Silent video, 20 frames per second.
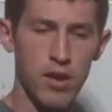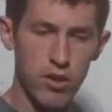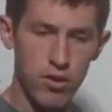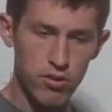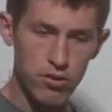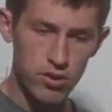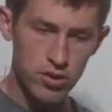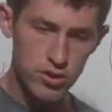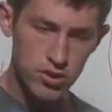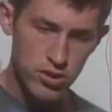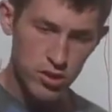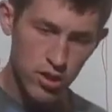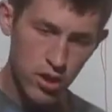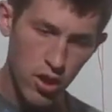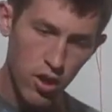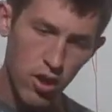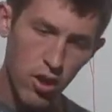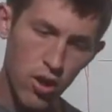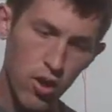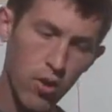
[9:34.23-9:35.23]
you're just
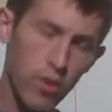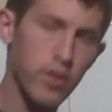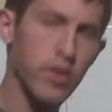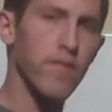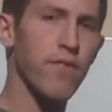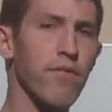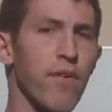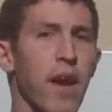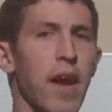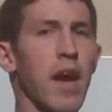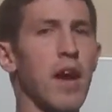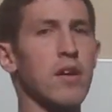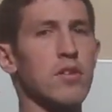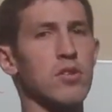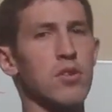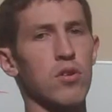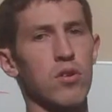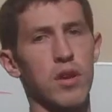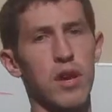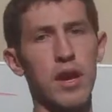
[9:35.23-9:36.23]
slow and then
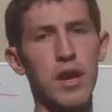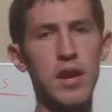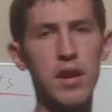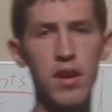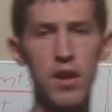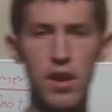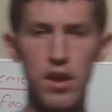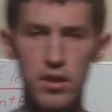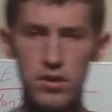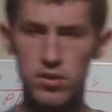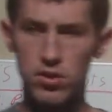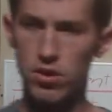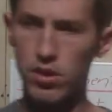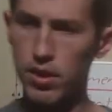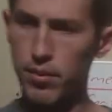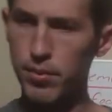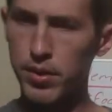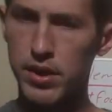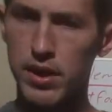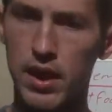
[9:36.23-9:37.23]
fast, okay? So I'm